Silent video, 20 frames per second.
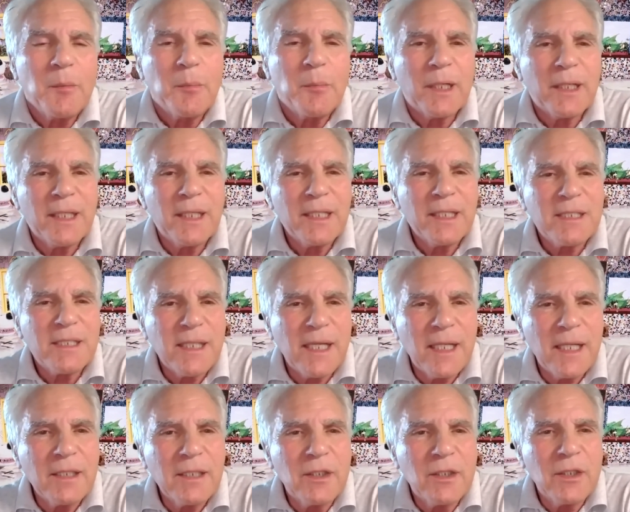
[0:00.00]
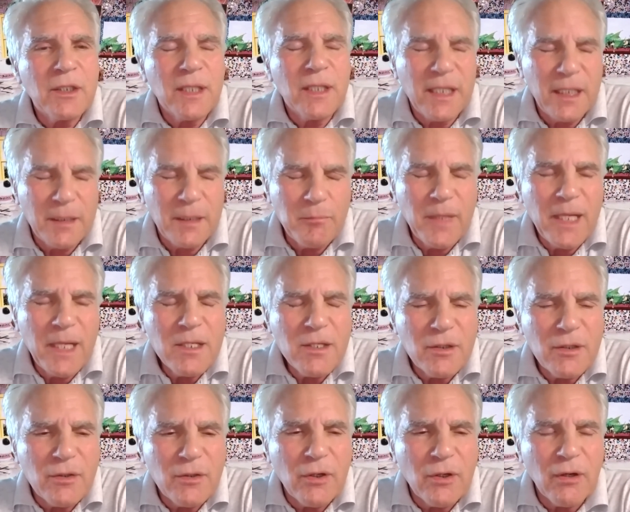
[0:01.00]
But he said he
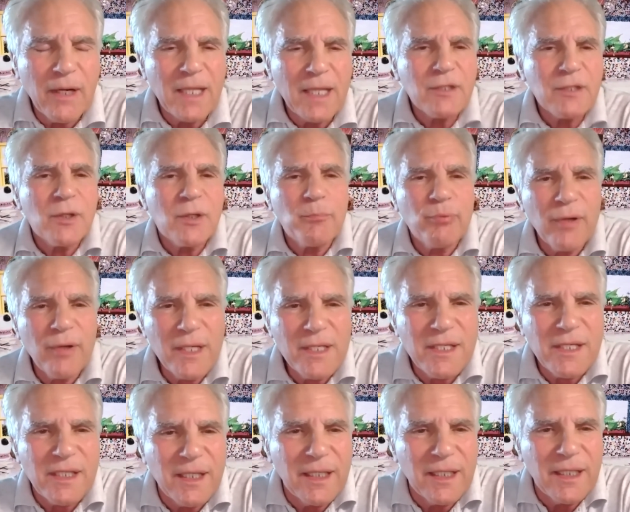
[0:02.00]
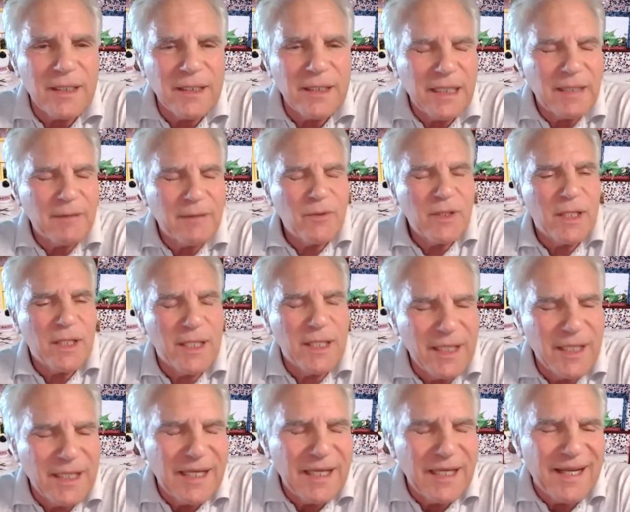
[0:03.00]
mentored her as her president, and
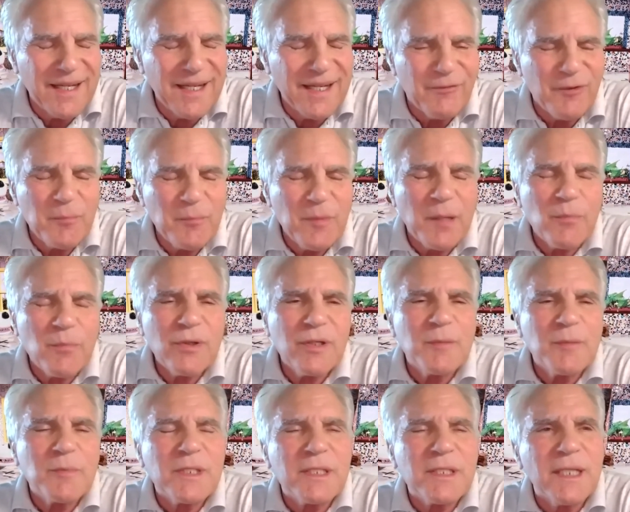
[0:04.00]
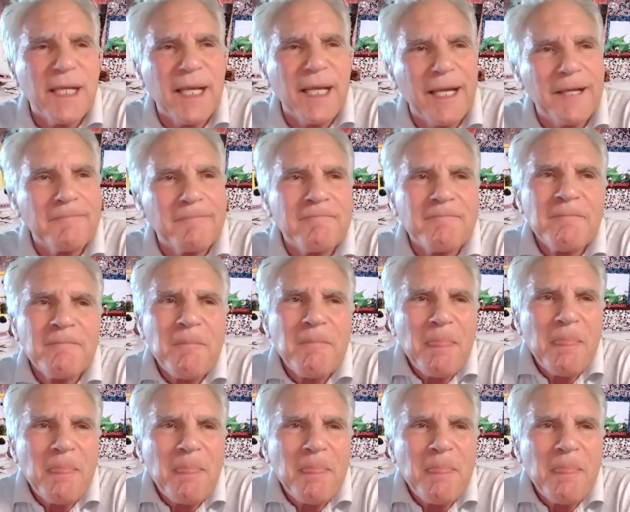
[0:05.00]
he, I can remember him saying,